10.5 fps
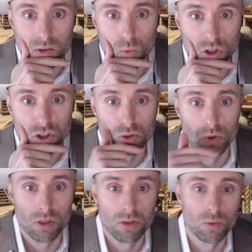One,
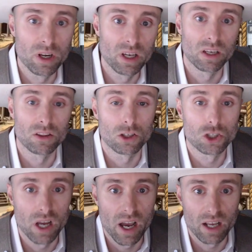2, or 3 in the
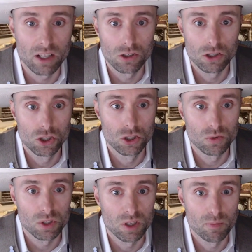chat.
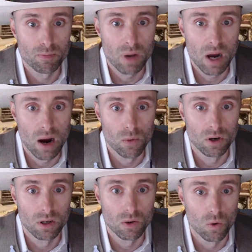Shoot,
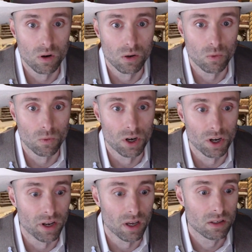power, or
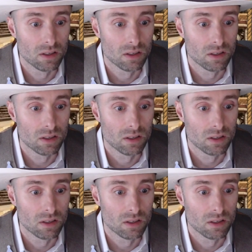run.